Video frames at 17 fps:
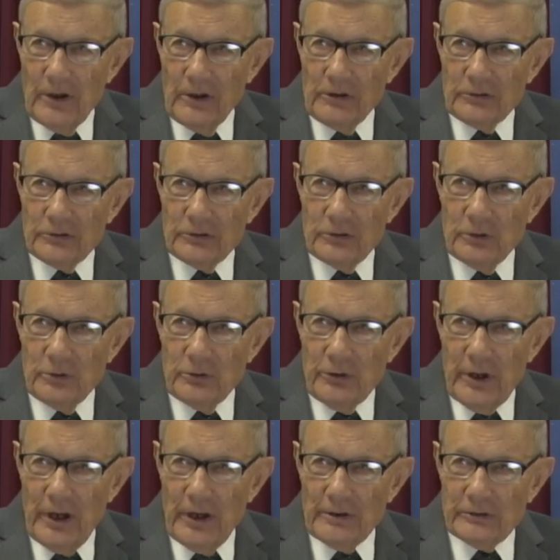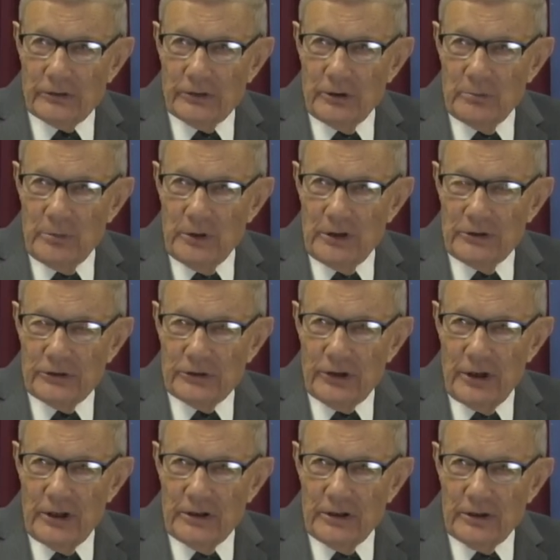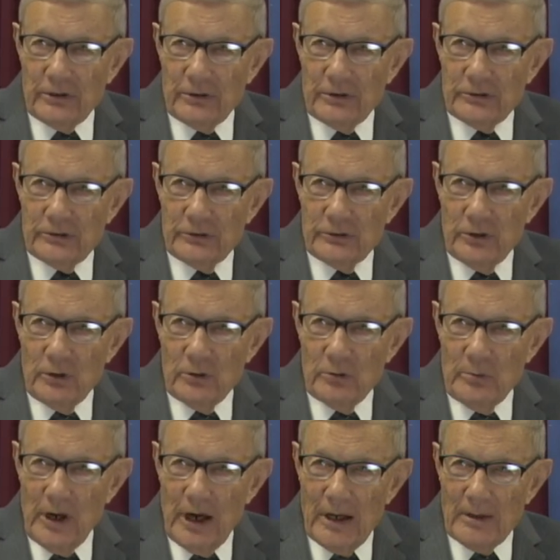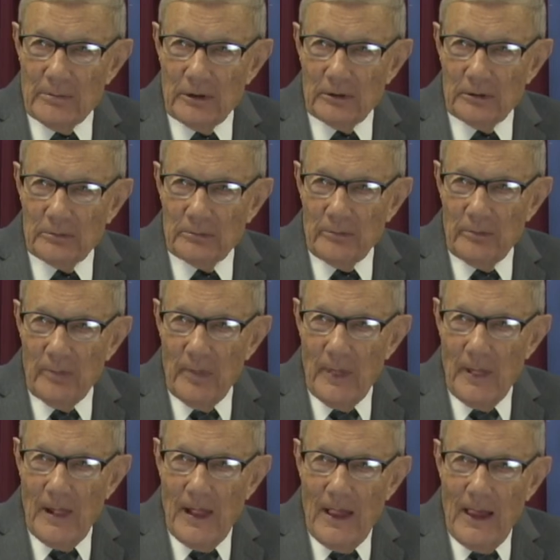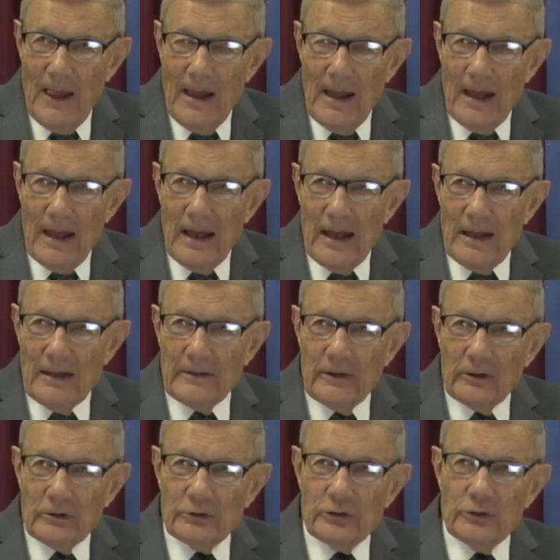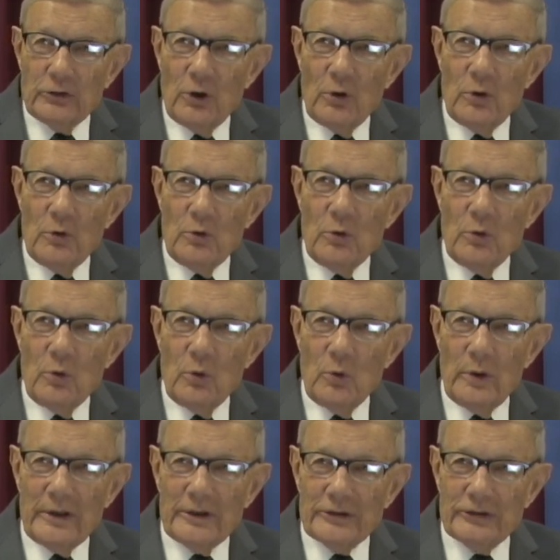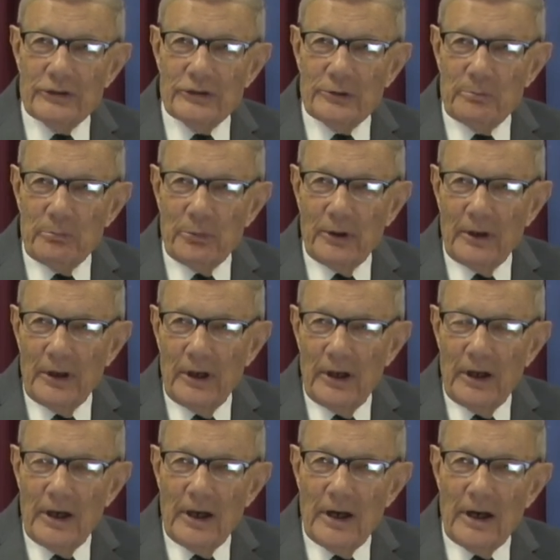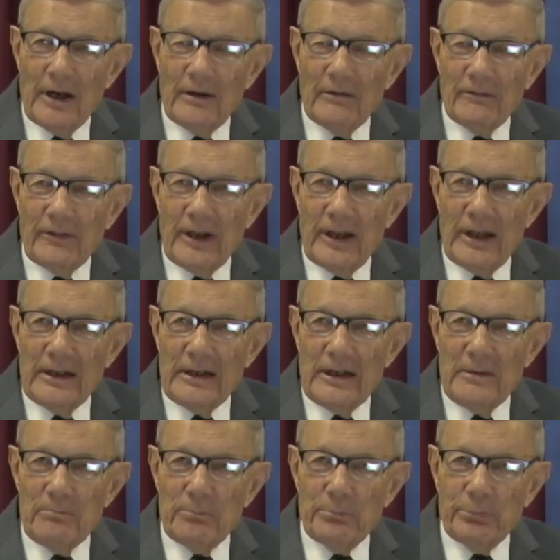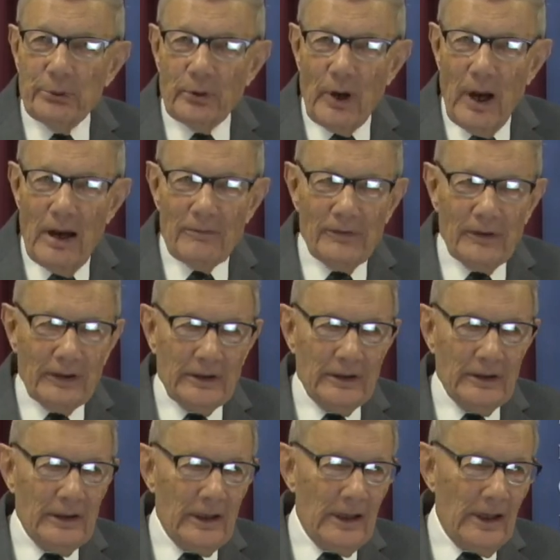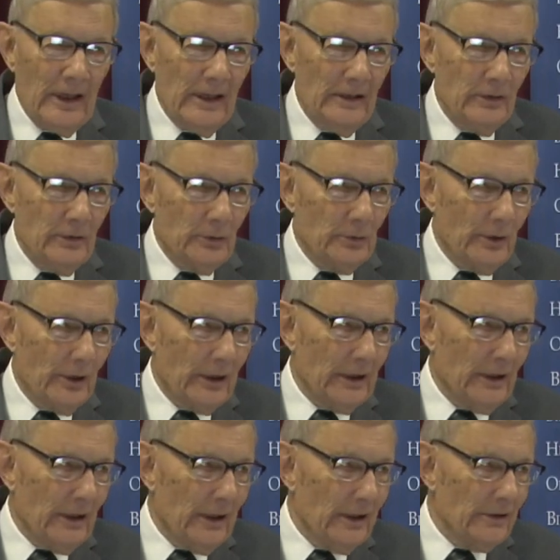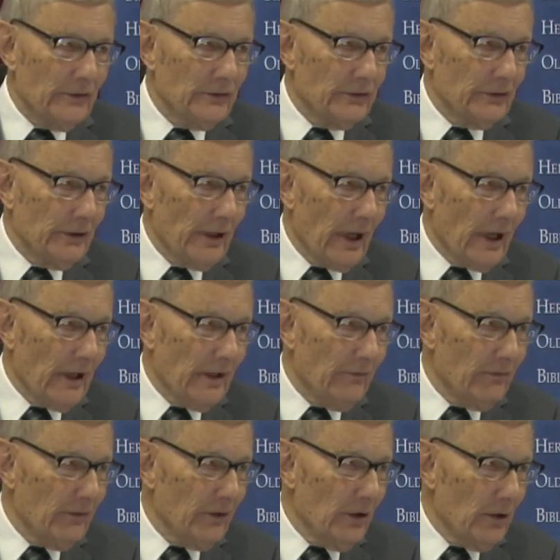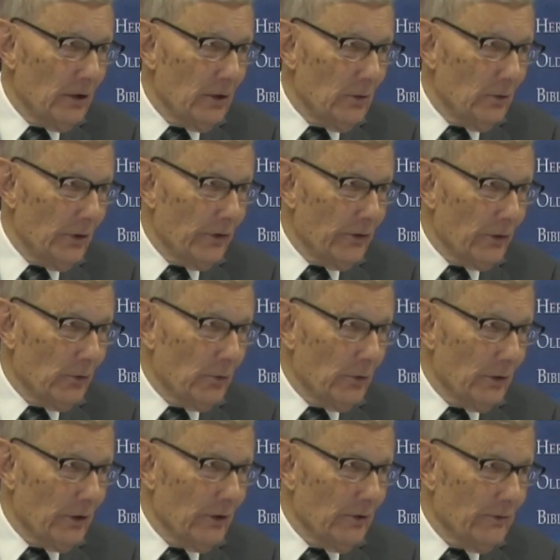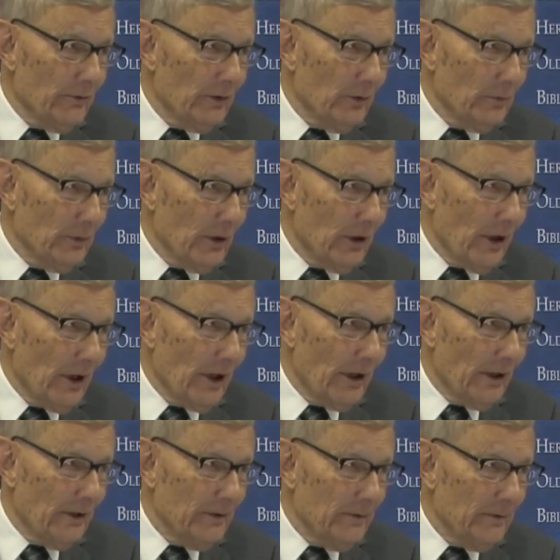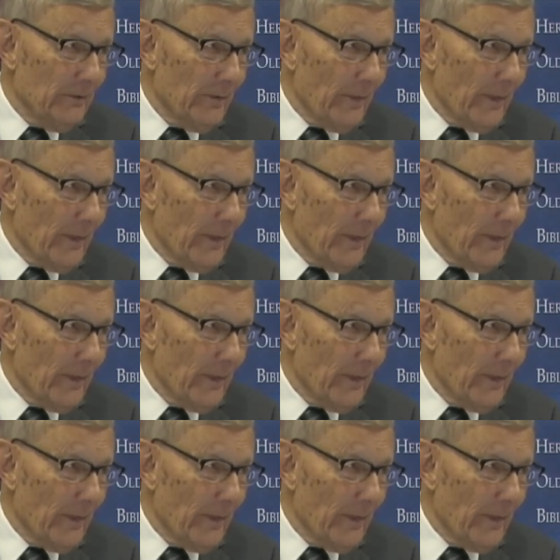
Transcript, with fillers: He's 2000 BC, there is no Bible. And there's no wisp of any prophet entering his life with a word from God.